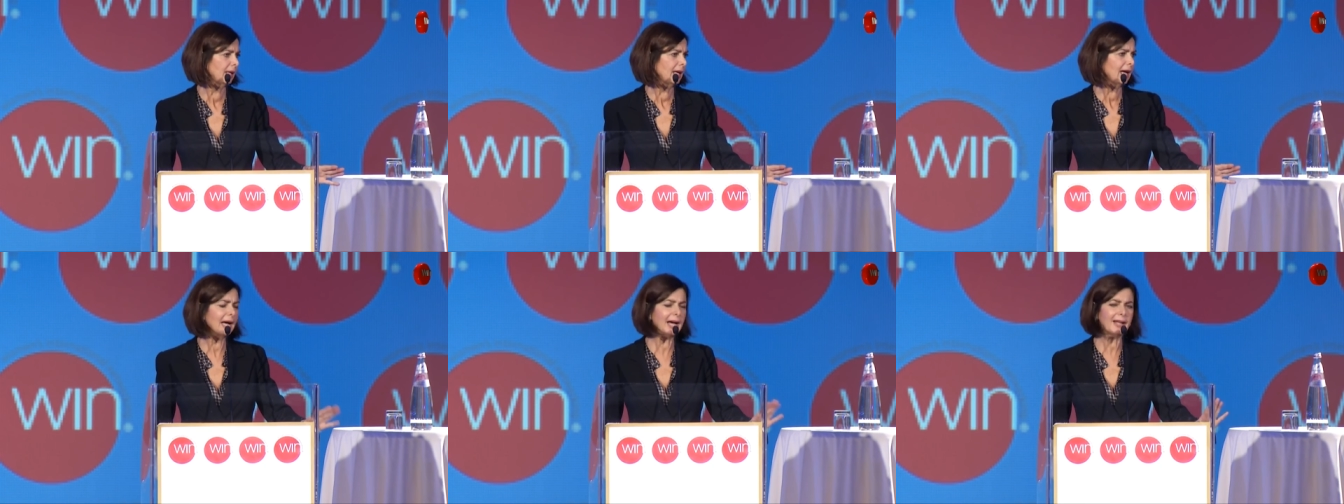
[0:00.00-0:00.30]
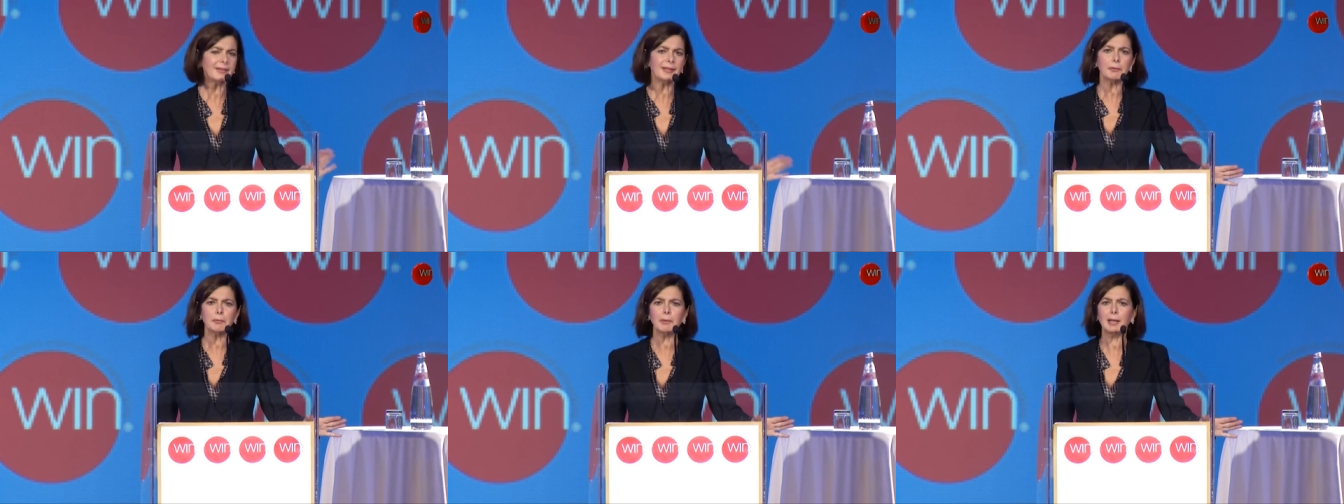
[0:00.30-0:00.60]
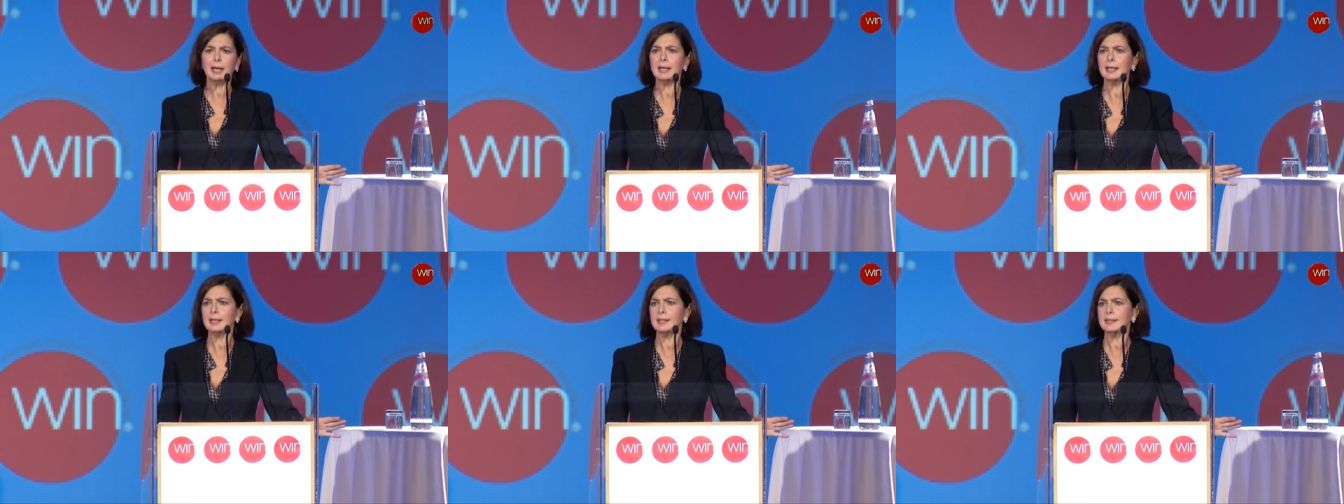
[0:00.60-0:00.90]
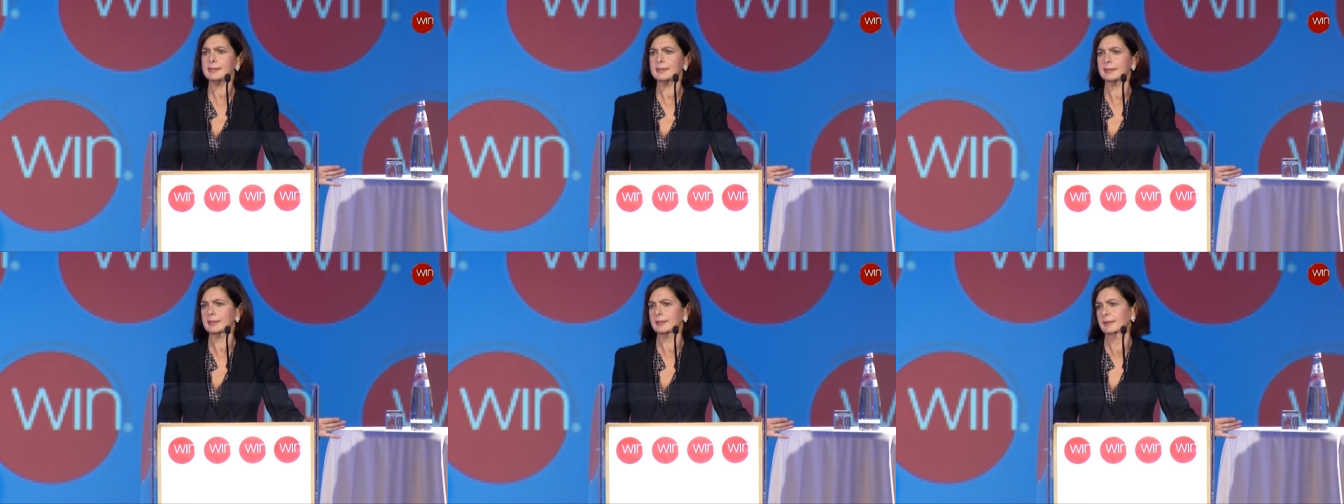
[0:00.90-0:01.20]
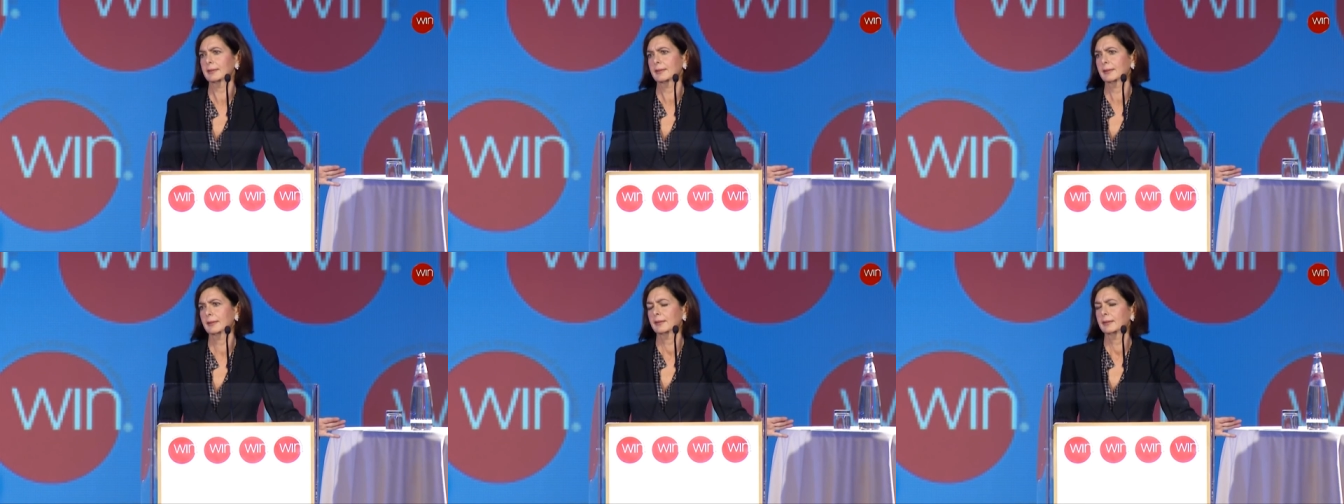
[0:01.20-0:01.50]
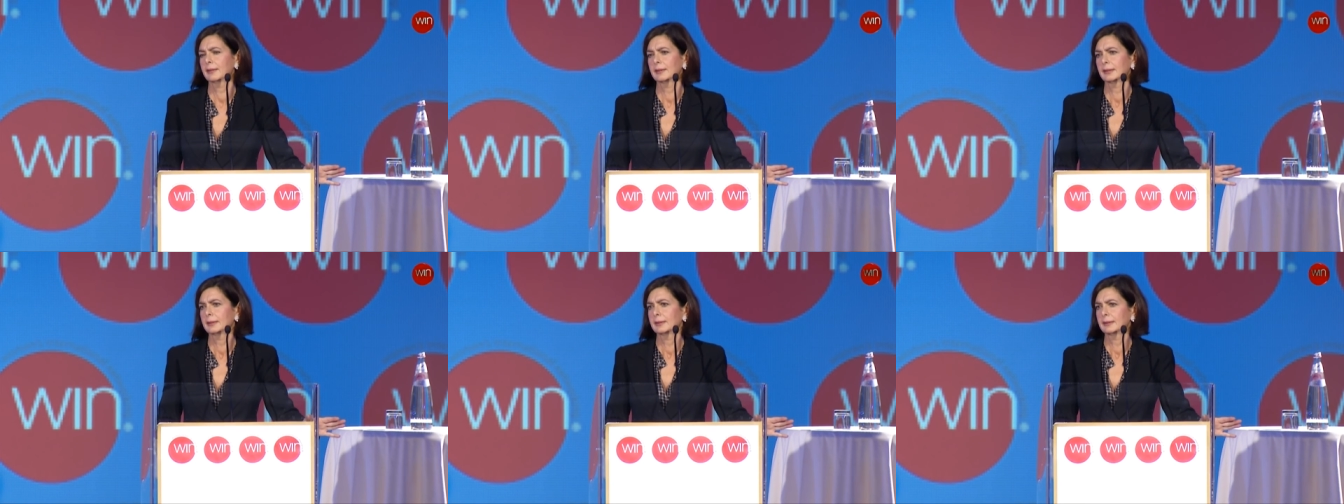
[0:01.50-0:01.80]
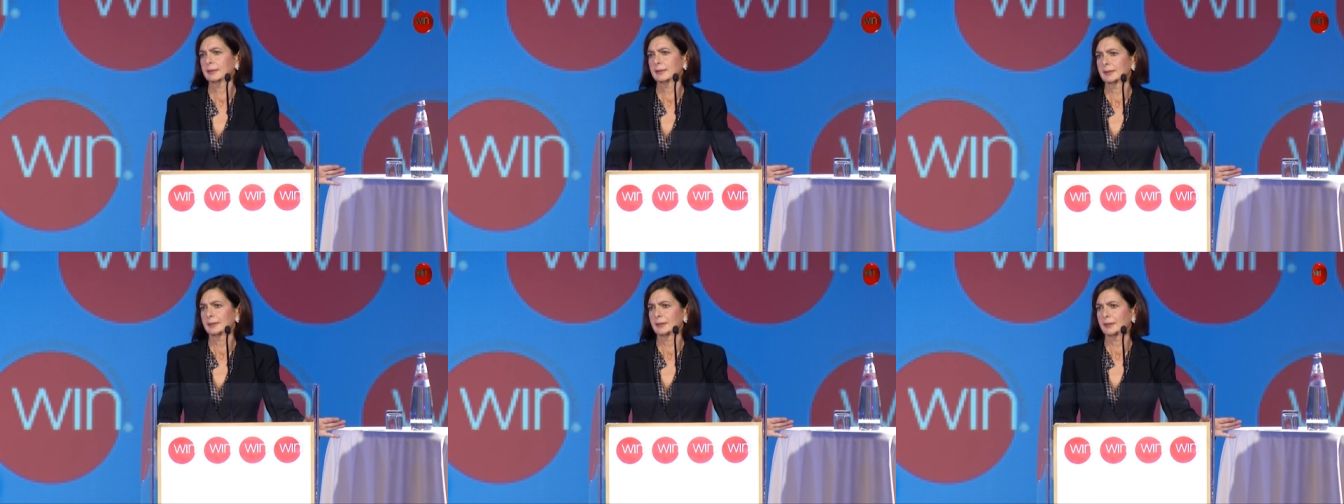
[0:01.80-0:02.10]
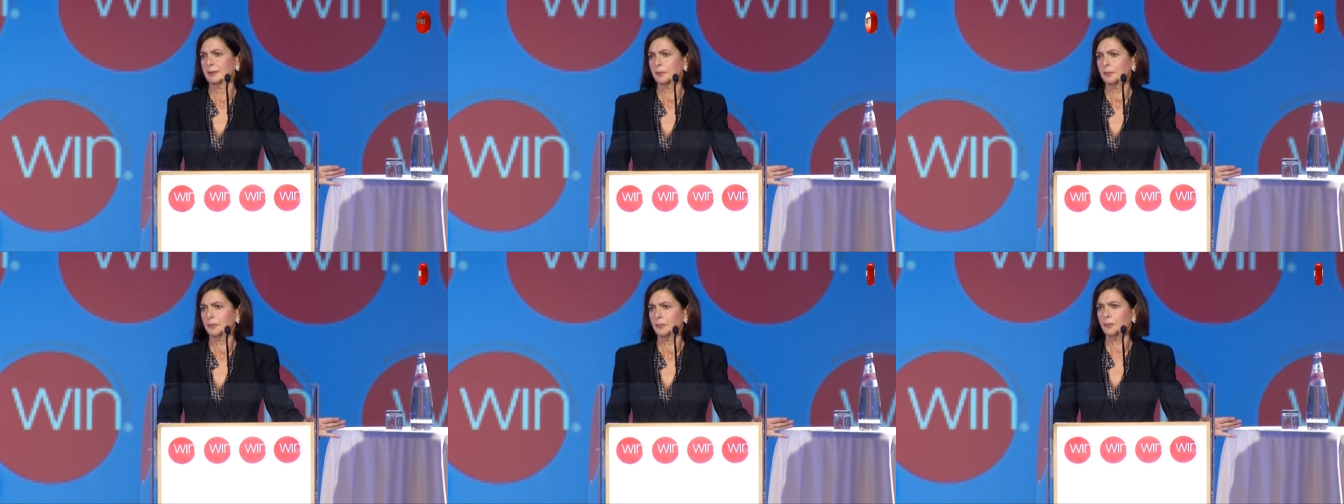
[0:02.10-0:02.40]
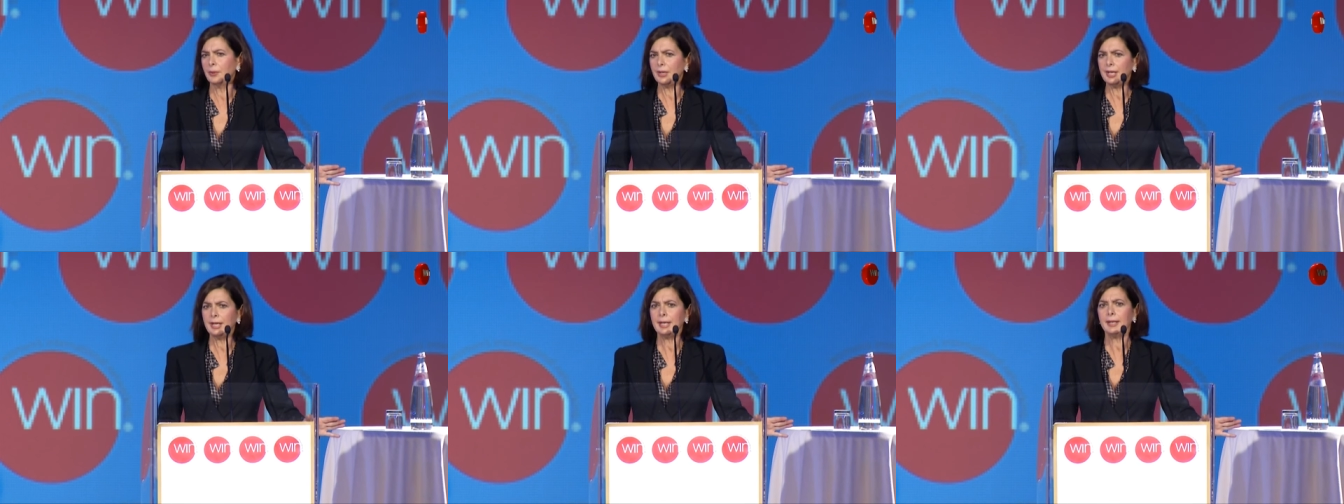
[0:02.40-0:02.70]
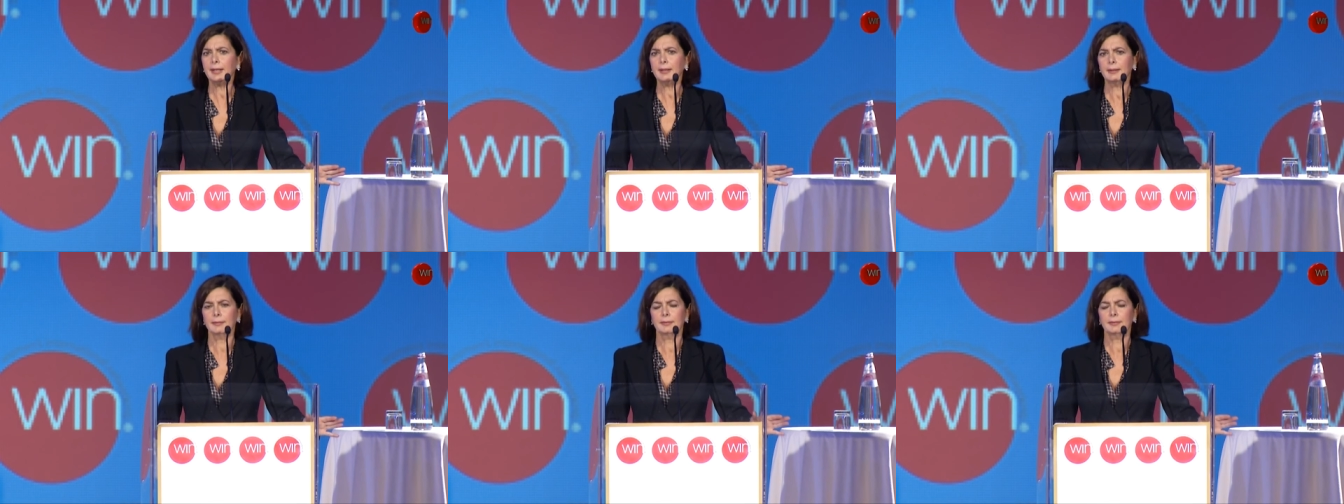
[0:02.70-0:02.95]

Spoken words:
Otherwise, we